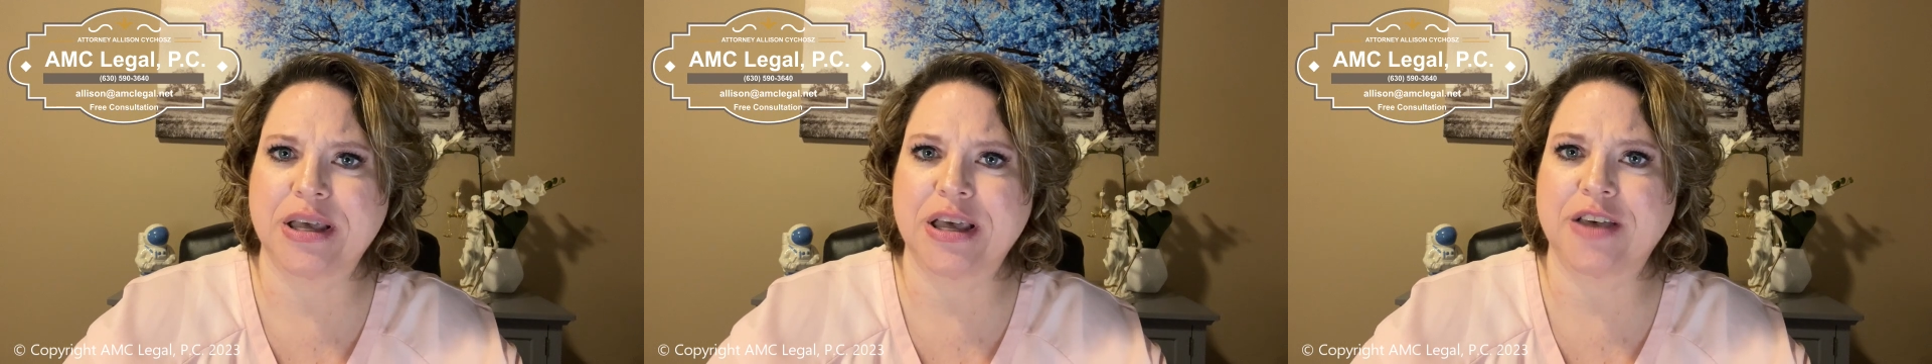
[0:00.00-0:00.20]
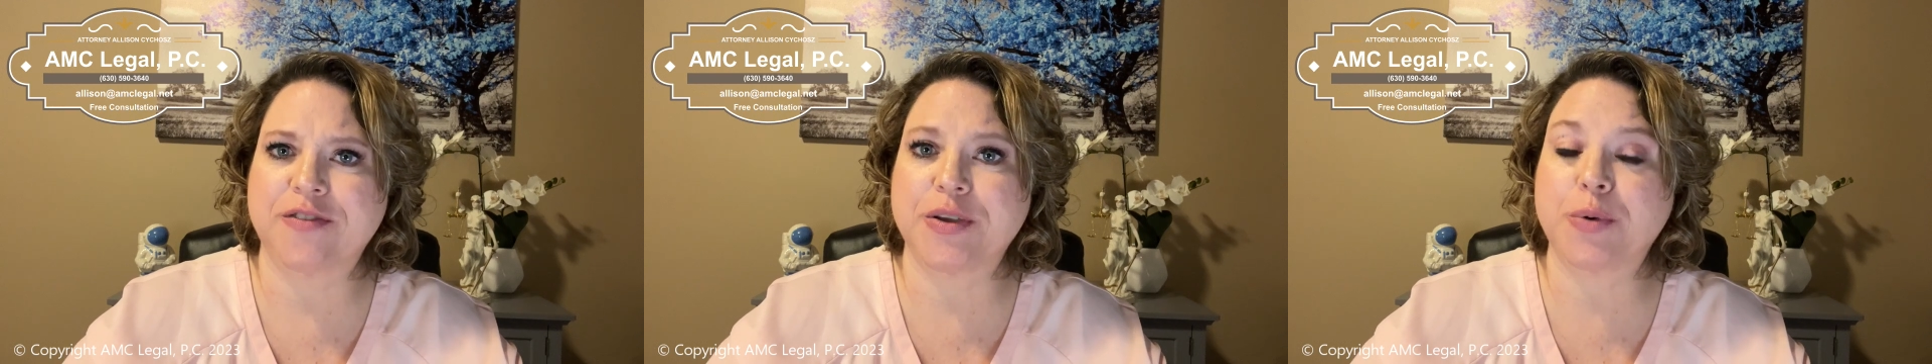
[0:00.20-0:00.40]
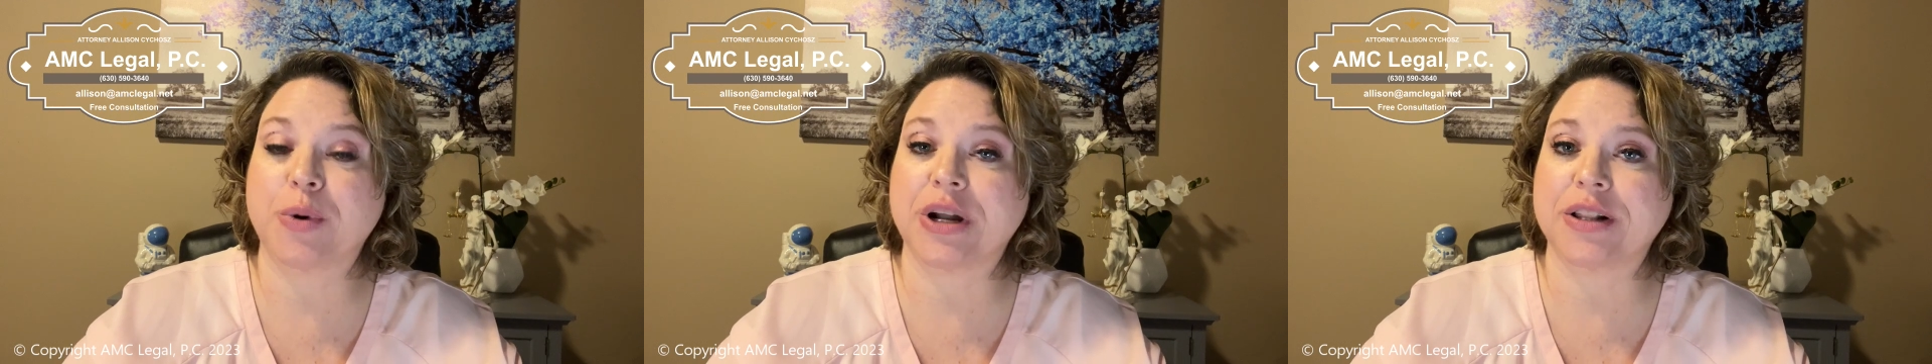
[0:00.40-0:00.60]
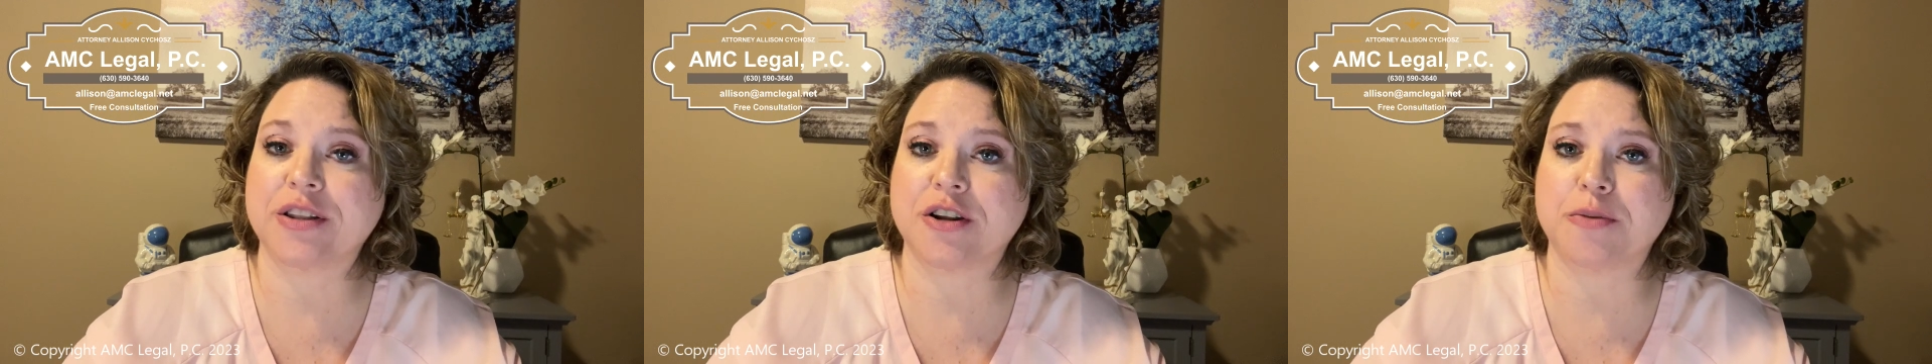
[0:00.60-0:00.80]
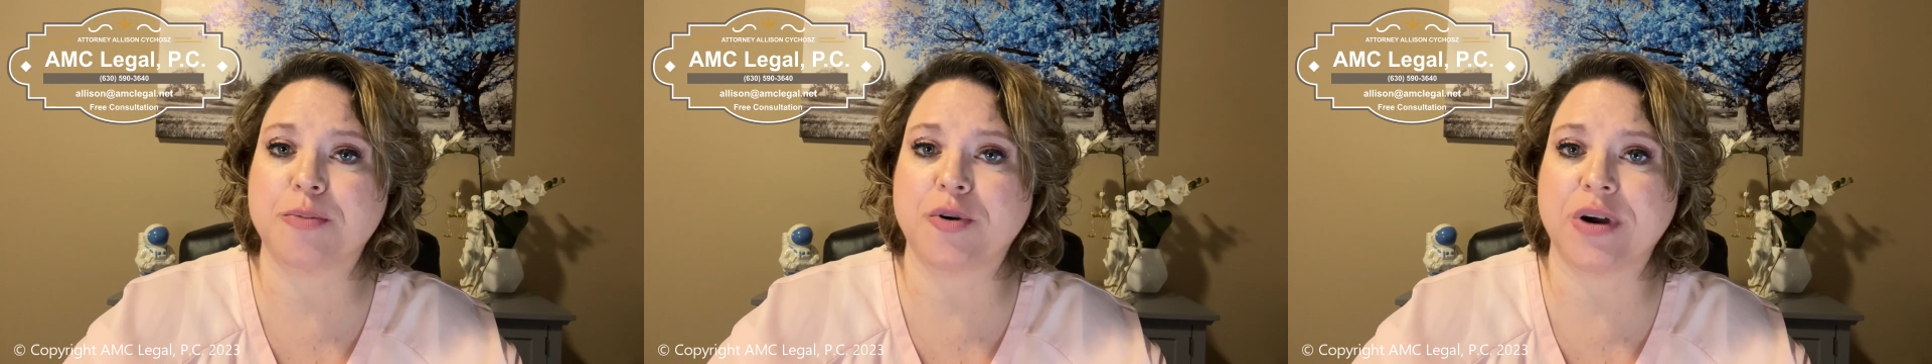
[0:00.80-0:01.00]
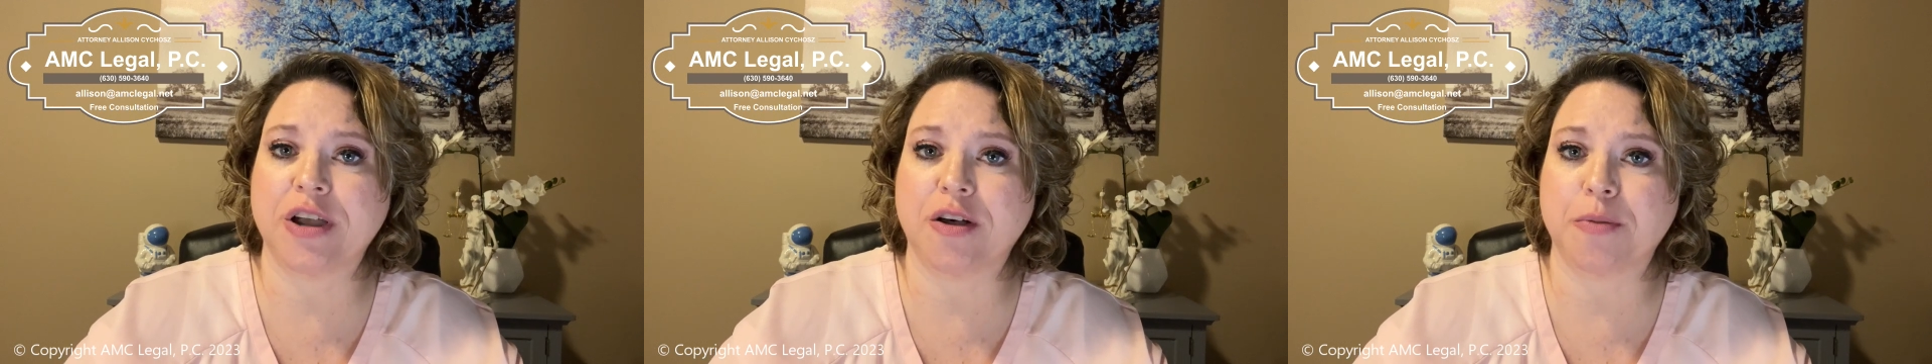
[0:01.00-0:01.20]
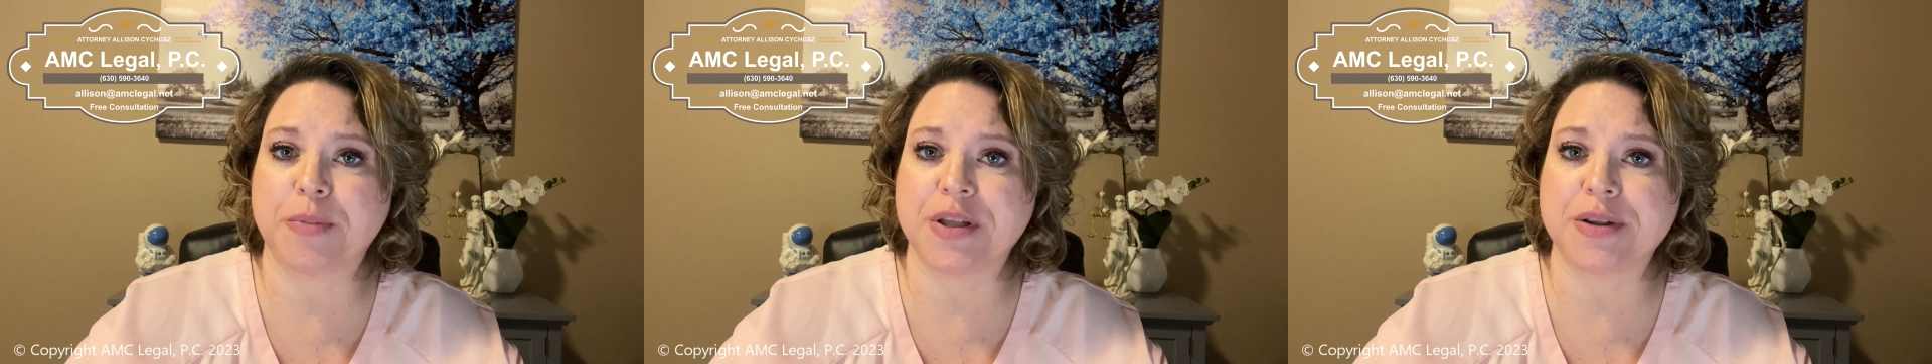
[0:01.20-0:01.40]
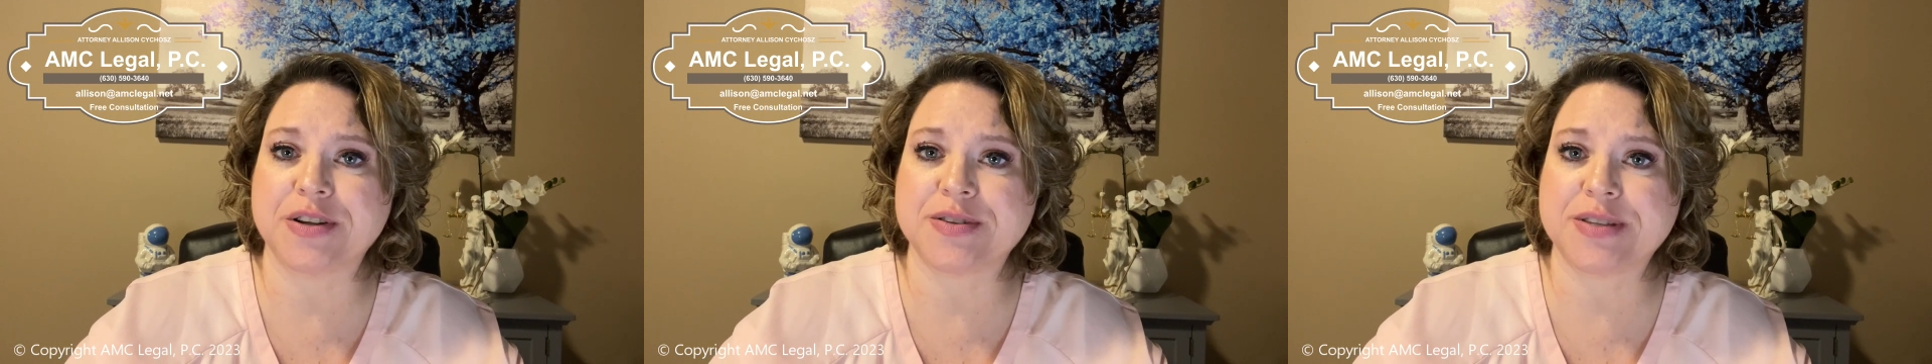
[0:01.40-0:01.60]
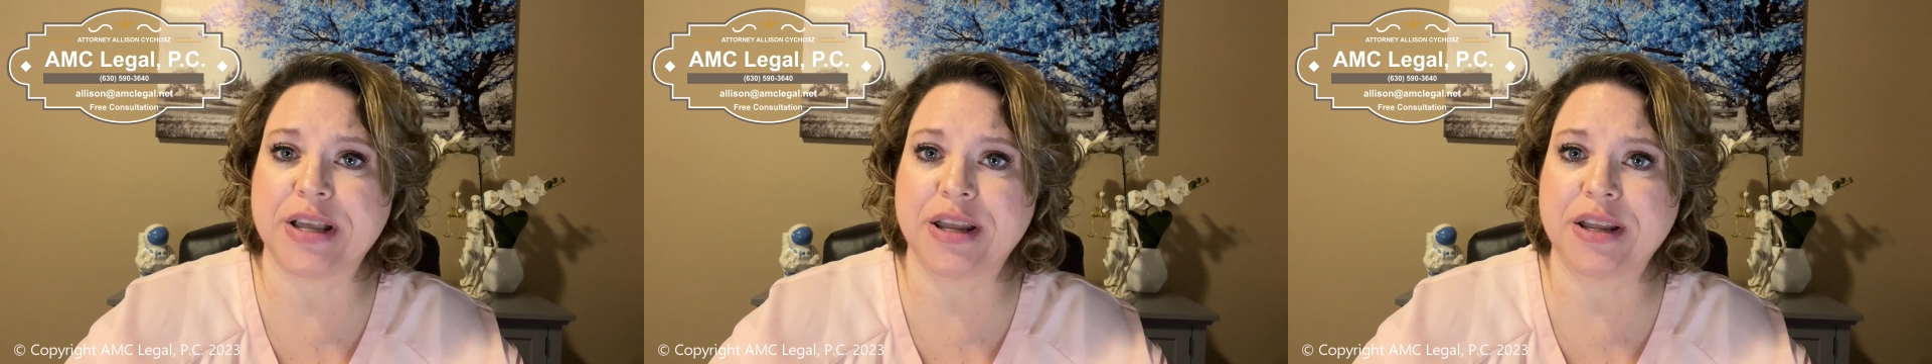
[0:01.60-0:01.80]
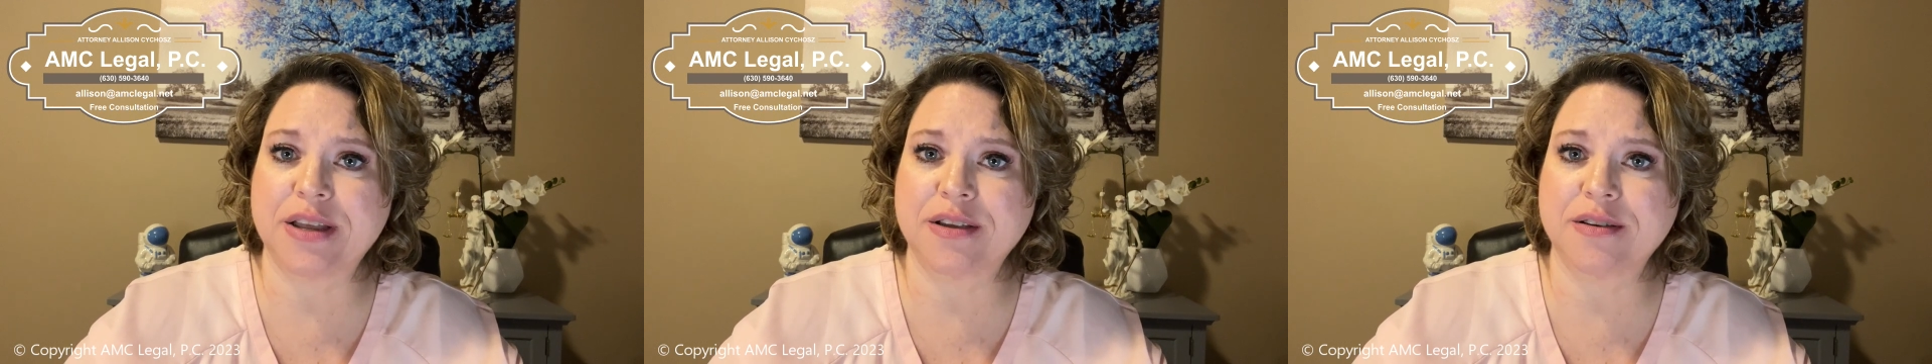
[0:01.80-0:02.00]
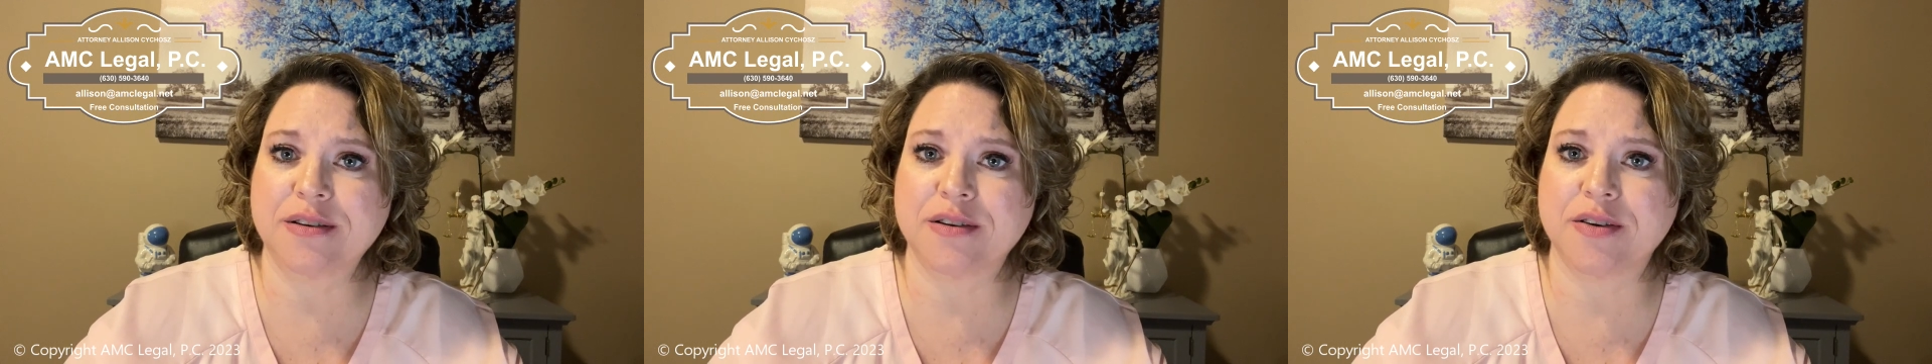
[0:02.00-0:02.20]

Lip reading: If you want a little more help understanding,